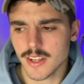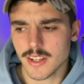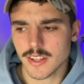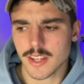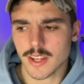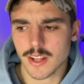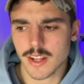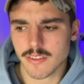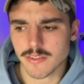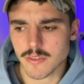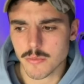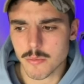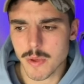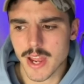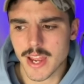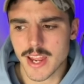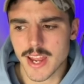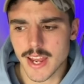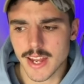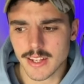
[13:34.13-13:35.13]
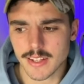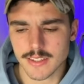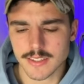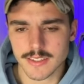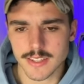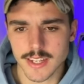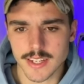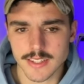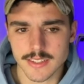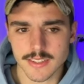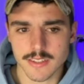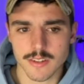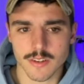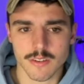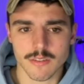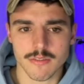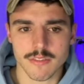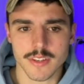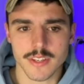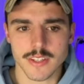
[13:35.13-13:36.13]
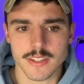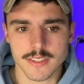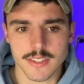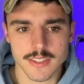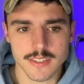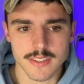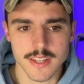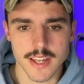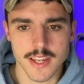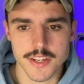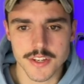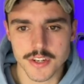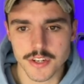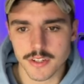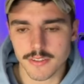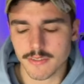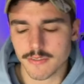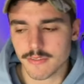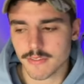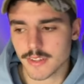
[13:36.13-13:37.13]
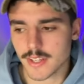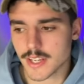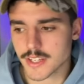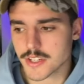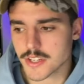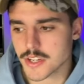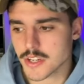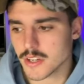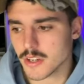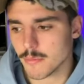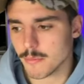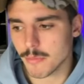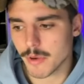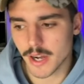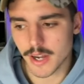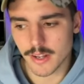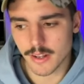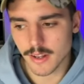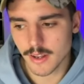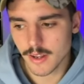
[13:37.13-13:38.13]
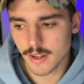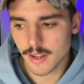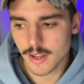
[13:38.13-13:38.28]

they'd have to pay out a season of his extension for next year, but.